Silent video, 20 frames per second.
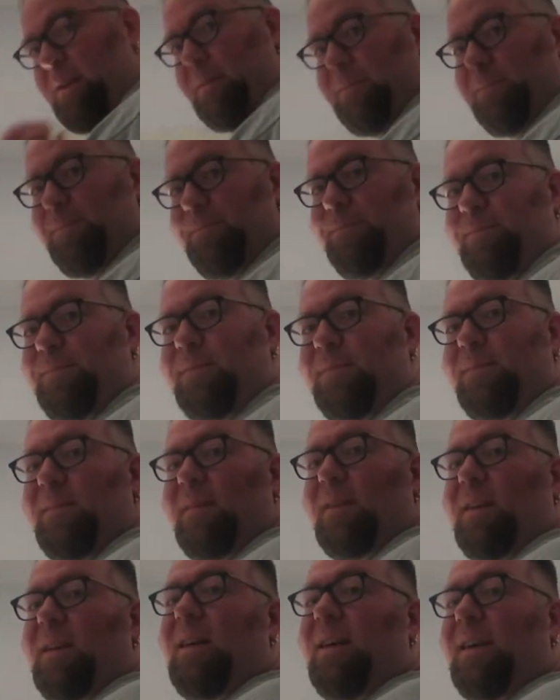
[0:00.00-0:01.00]
yep. got the door
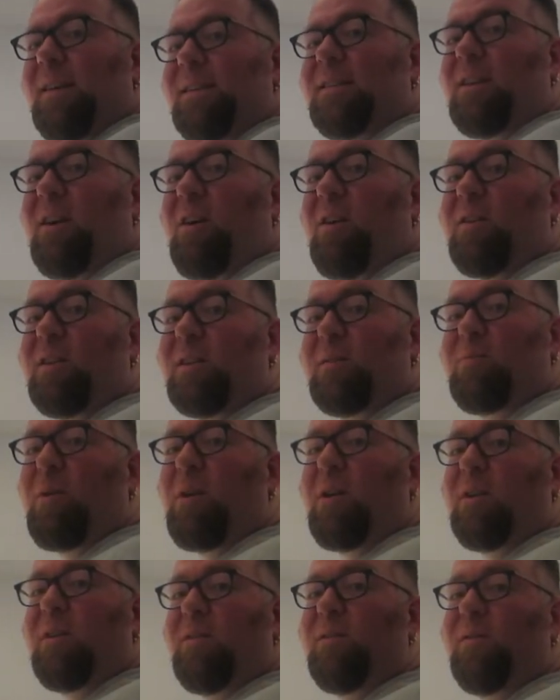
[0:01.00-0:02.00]
frame to do now. the hardest
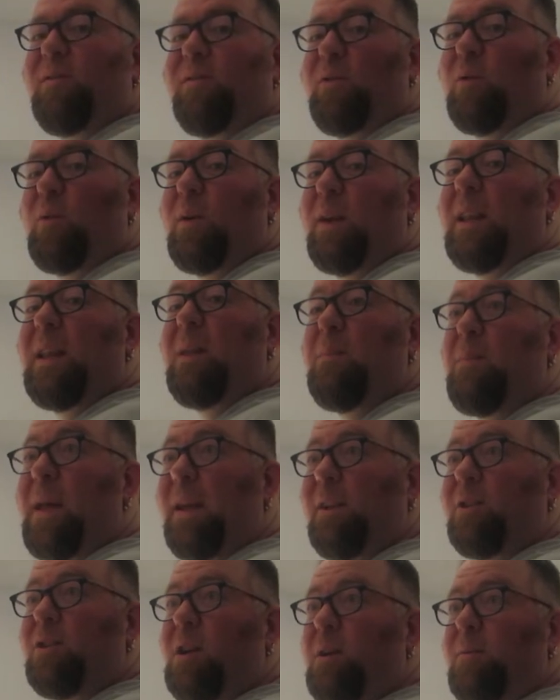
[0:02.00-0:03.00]
part of doing any
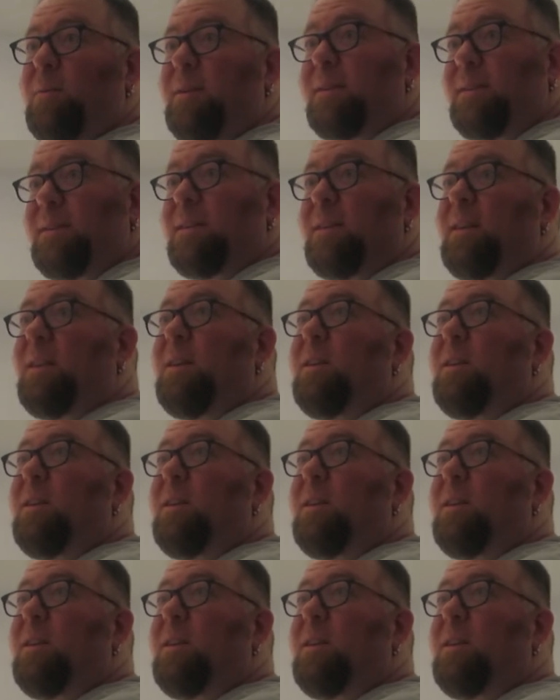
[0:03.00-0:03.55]
paint job is